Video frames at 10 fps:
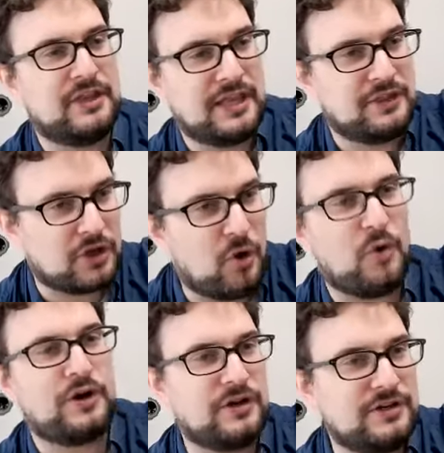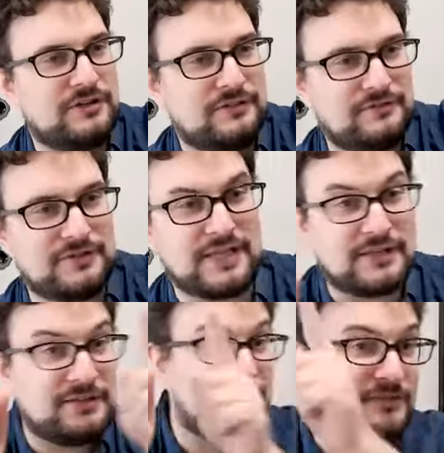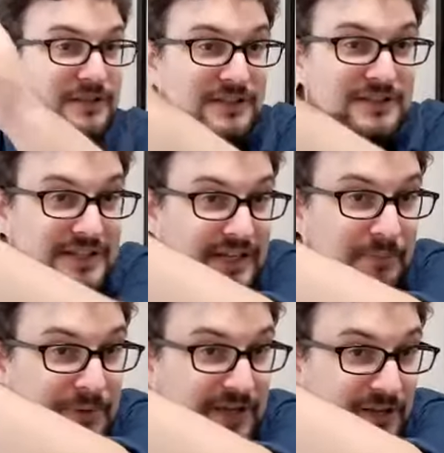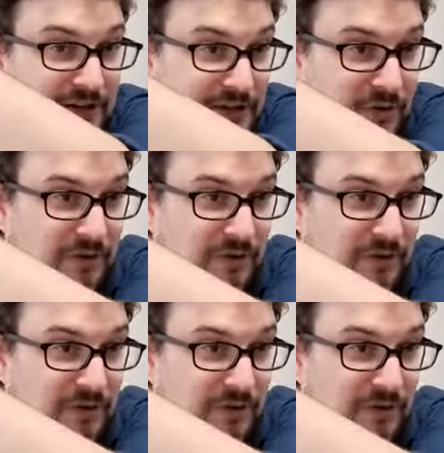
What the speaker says: in the corner, like sitting up here in the corner,